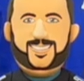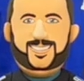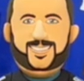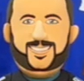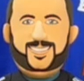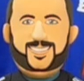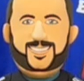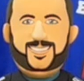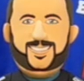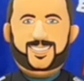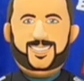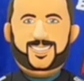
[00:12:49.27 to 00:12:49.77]

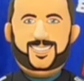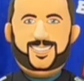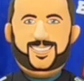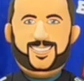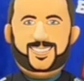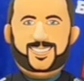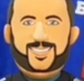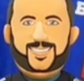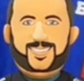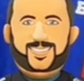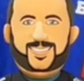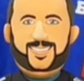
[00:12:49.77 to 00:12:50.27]

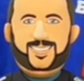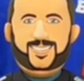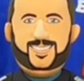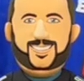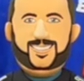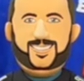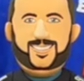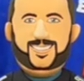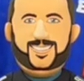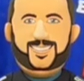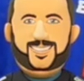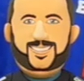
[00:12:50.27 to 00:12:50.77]

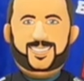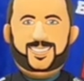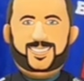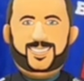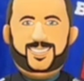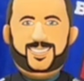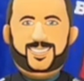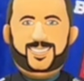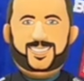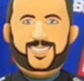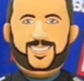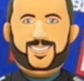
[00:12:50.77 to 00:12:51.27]

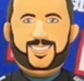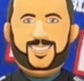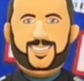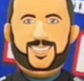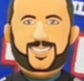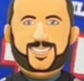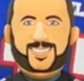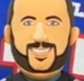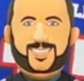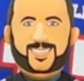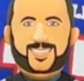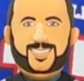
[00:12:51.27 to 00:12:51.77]

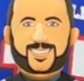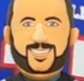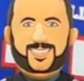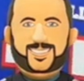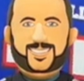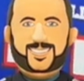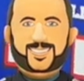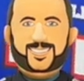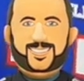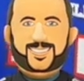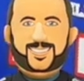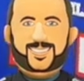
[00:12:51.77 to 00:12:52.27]

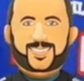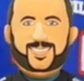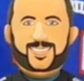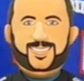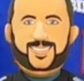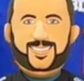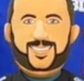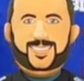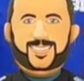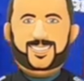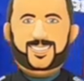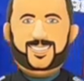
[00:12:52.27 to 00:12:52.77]

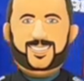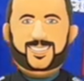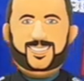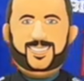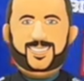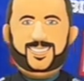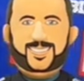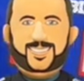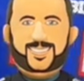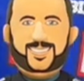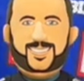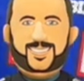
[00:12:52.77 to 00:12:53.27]

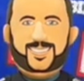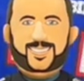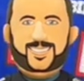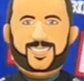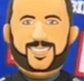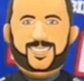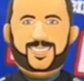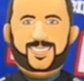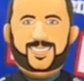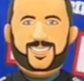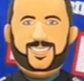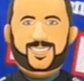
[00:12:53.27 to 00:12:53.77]

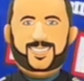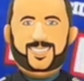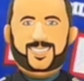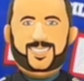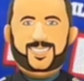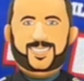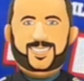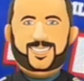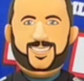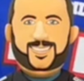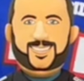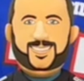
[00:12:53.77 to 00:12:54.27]

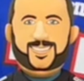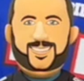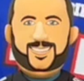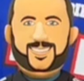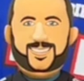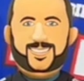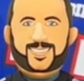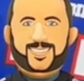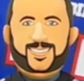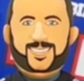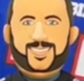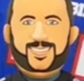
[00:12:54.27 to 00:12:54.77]

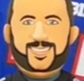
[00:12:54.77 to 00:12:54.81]
(not speaking)